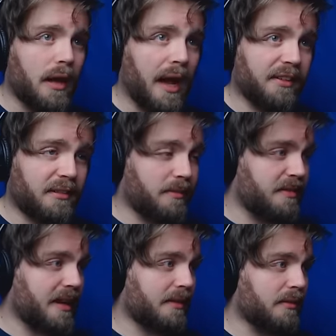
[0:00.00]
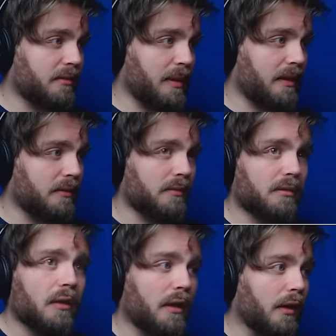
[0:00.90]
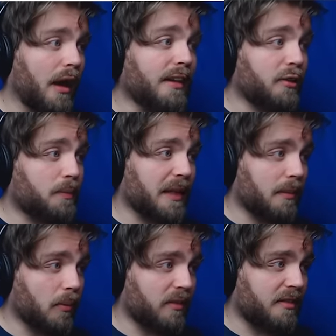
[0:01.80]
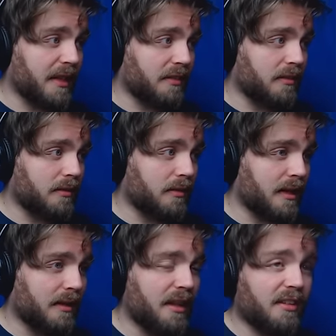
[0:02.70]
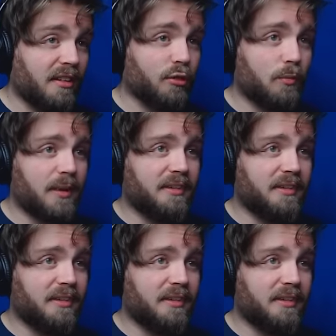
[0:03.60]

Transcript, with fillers: and some sticks as well. I need to pick up more sticks. That's all my